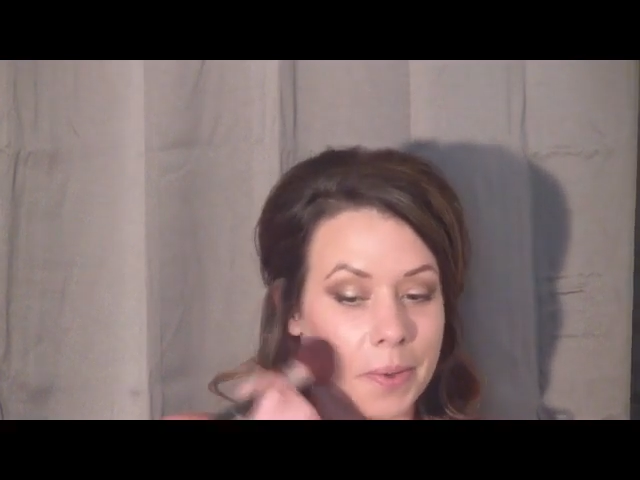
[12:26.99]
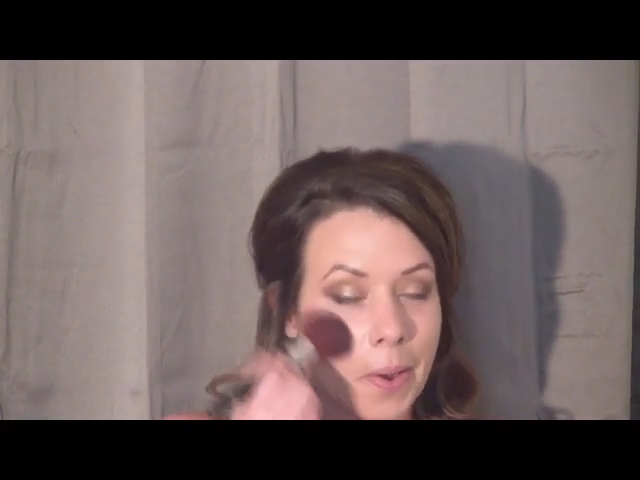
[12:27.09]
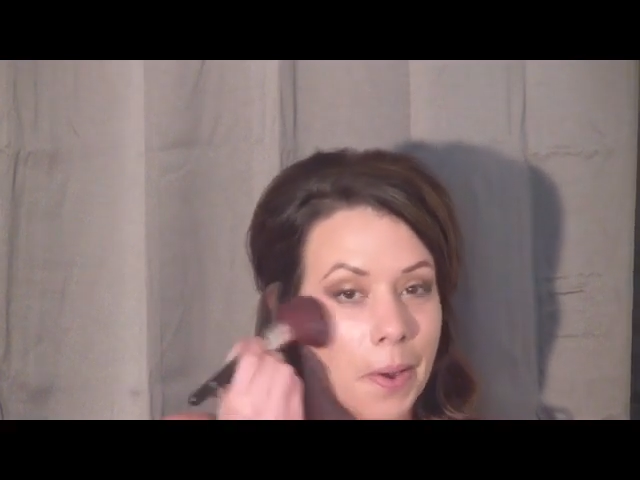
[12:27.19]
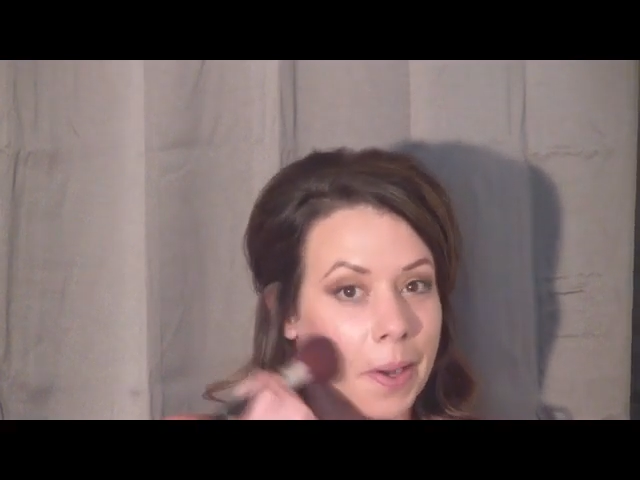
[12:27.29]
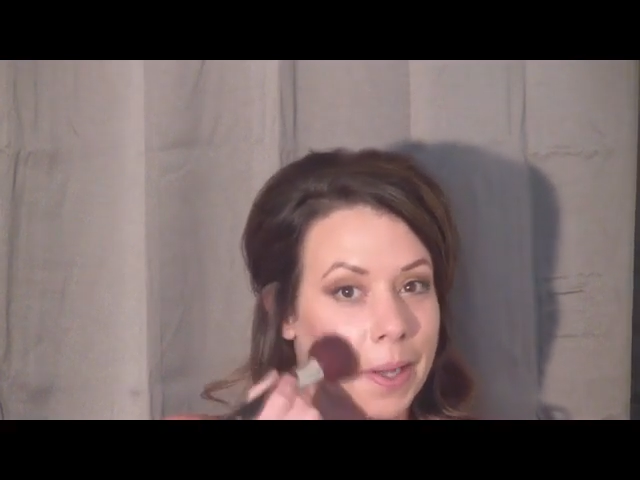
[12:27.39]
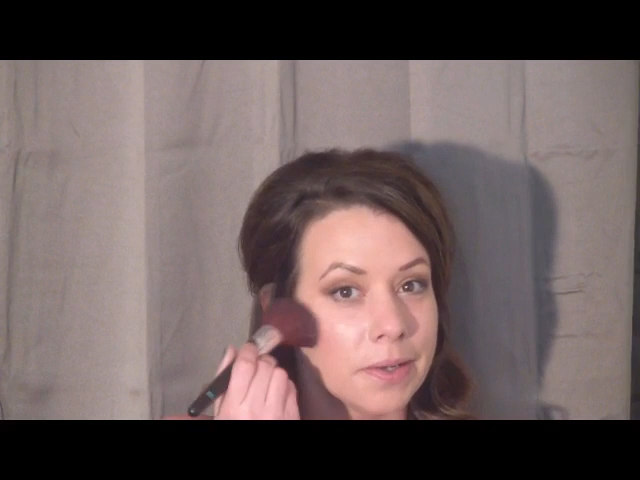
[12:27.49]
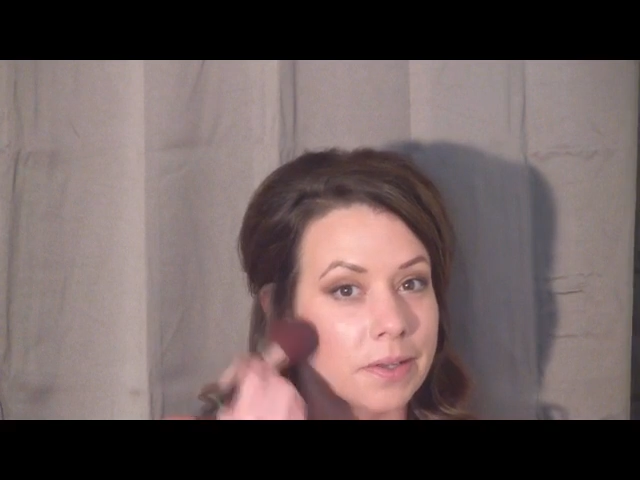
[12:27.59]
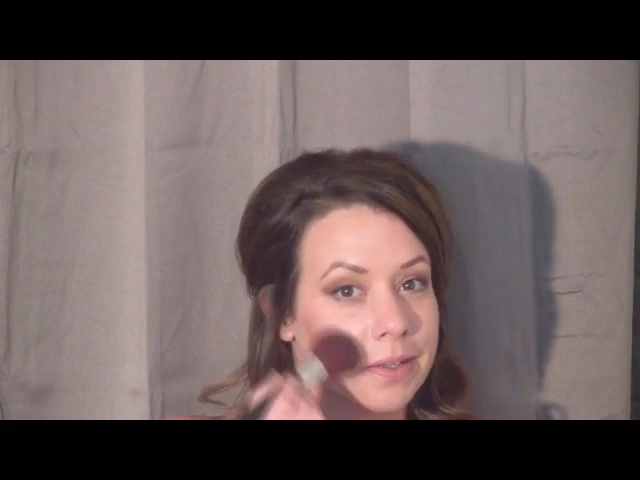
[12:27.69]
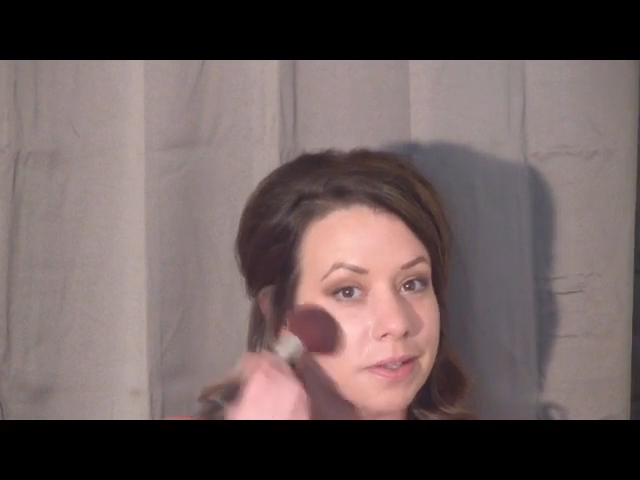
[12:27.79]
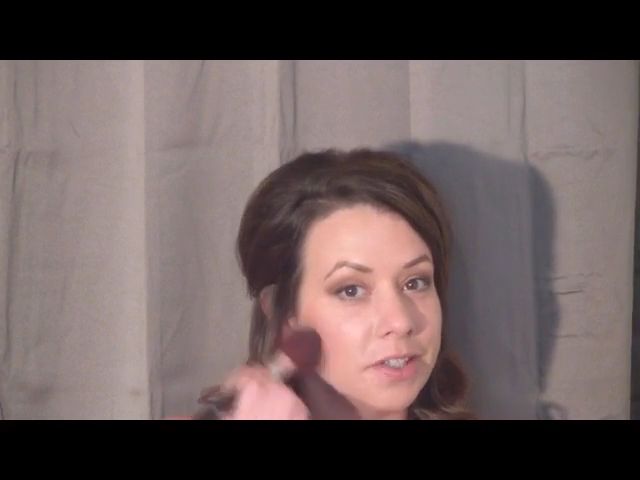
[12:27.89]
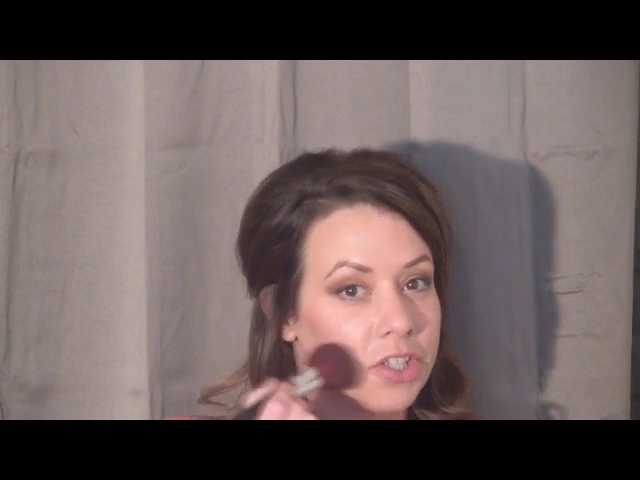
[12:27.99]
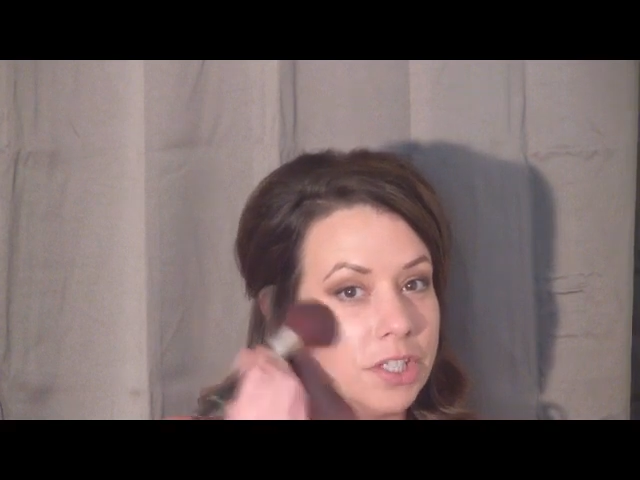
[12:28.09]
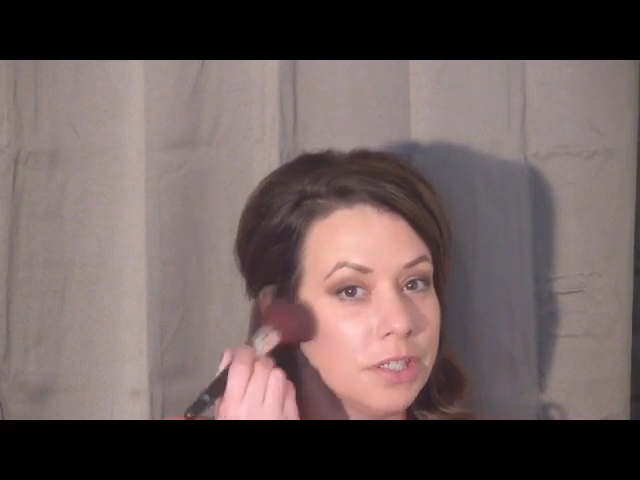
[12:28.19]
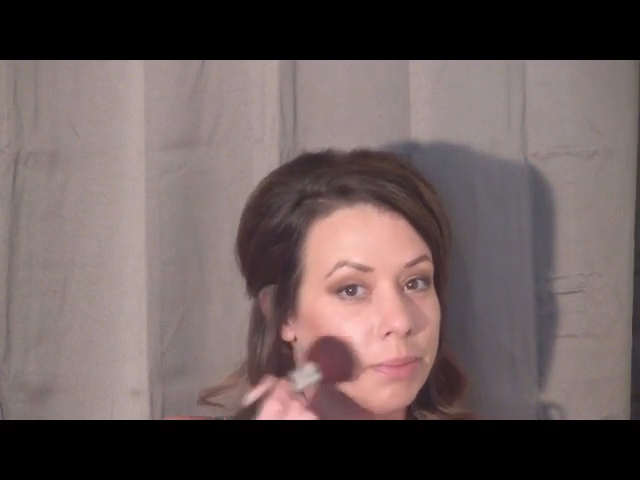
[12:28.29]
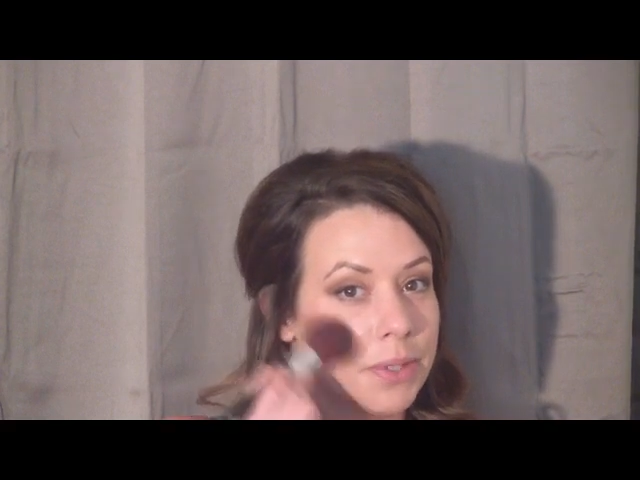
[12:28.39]
on the
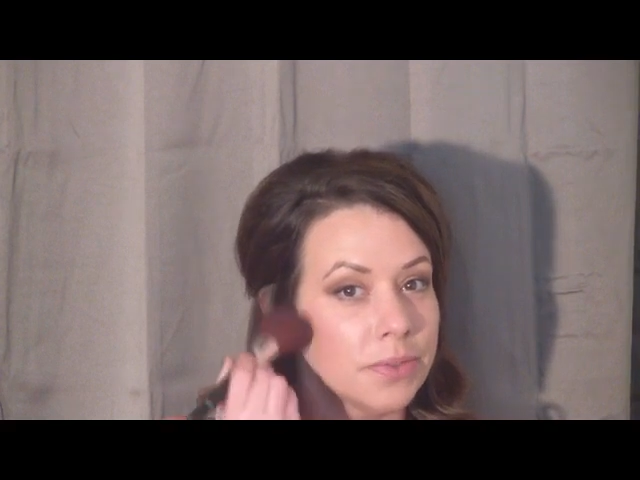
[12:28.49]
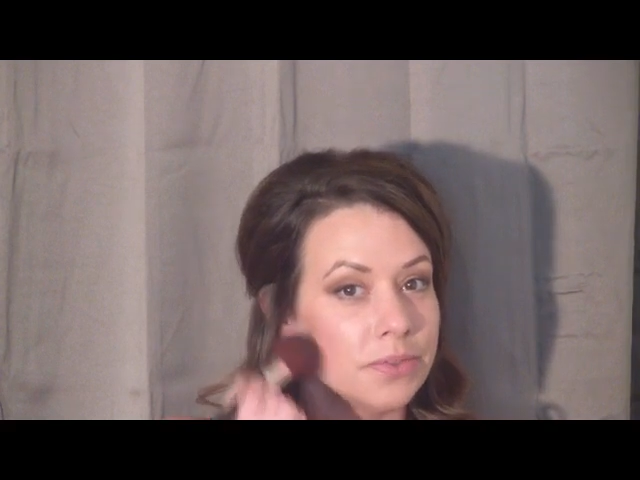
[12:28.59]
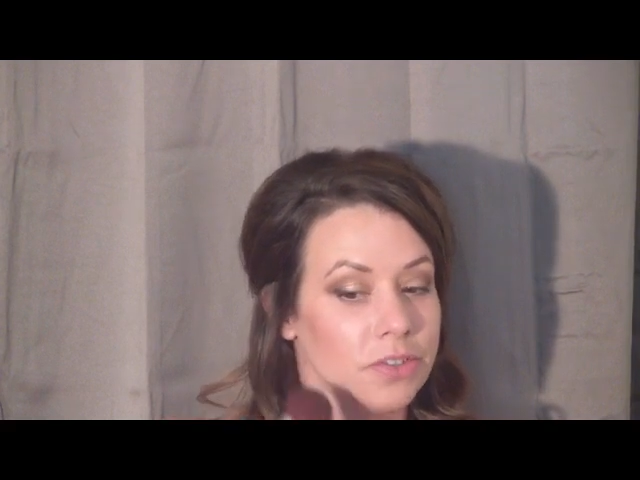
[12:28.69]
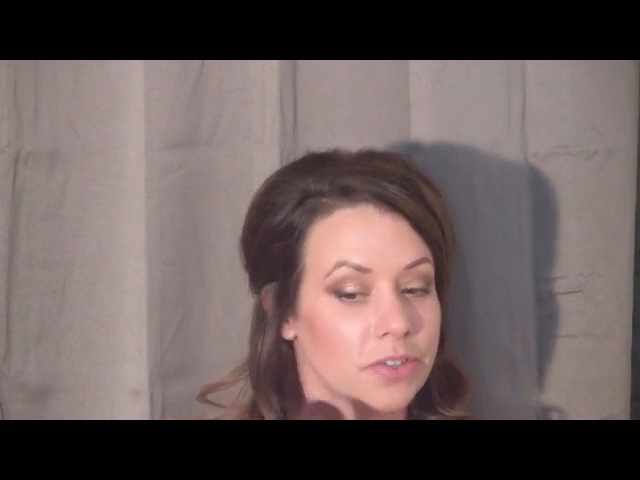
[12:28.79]
cheekbones,